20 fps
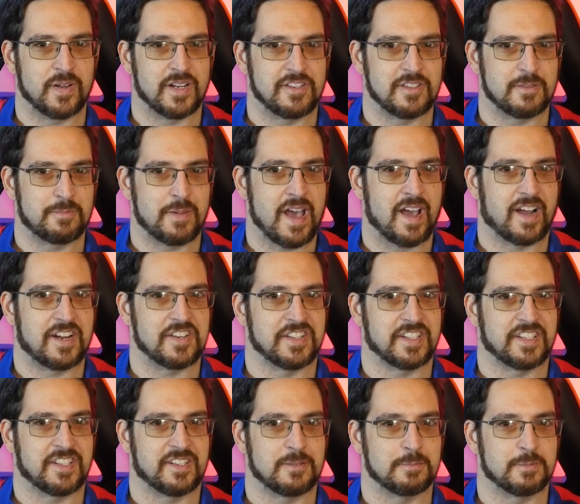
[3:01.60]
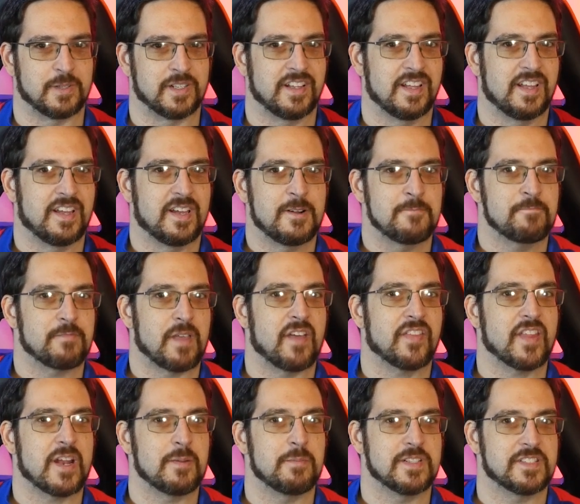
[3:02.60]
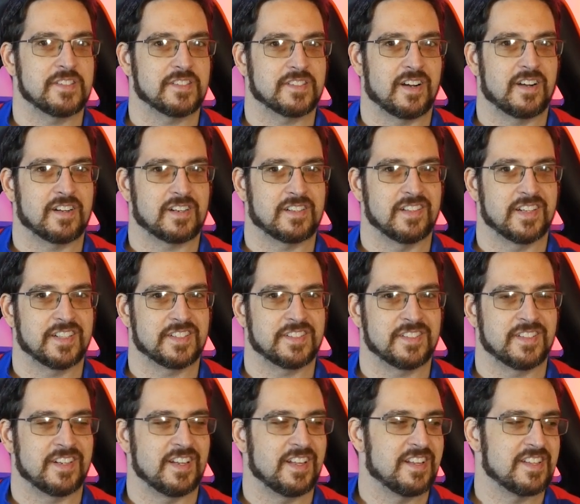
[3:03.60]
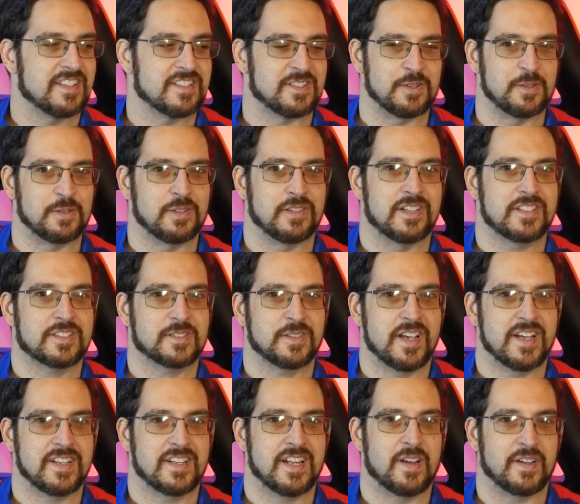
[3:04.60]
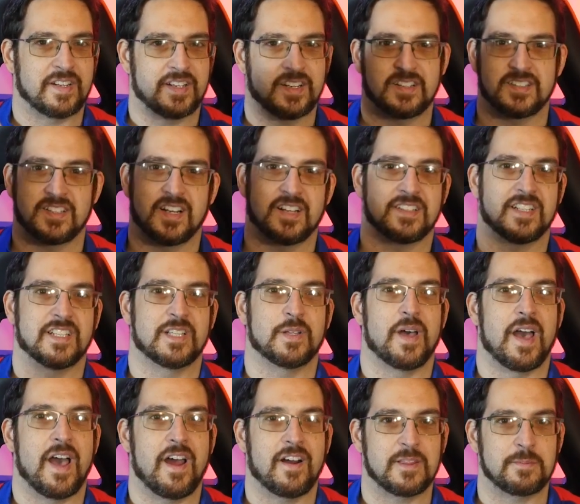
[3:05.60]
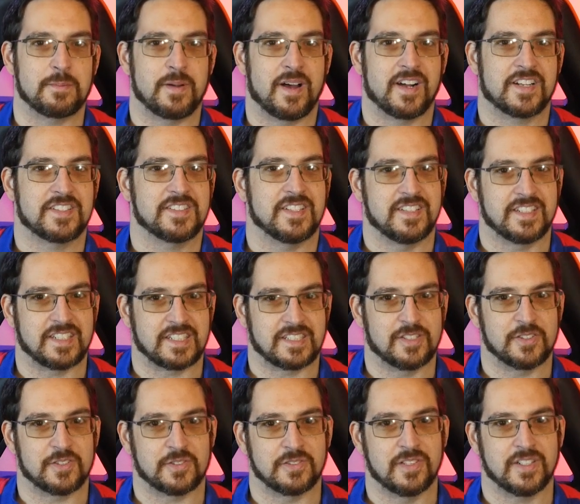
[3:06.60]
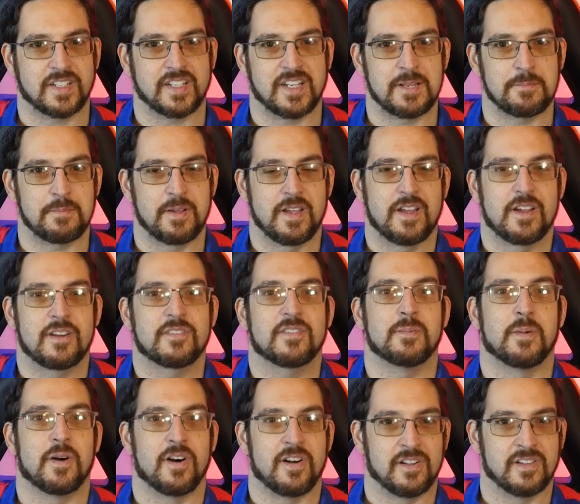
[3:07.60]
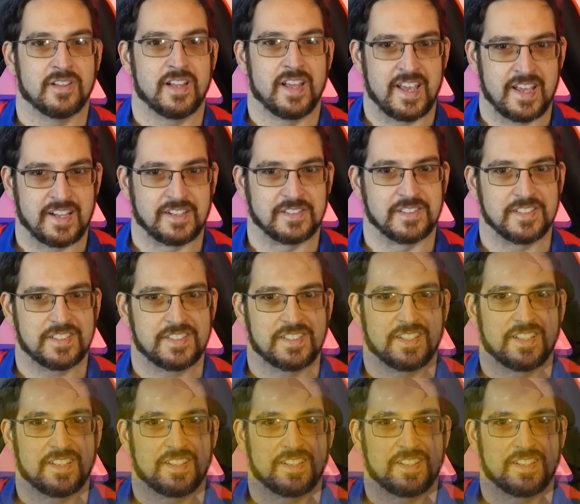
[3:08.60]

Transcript: way to do the packaging here, but I'm not a mint on card collector. So let's go ahead now and get our Donatello out of the box and take a closer look at him from all angles.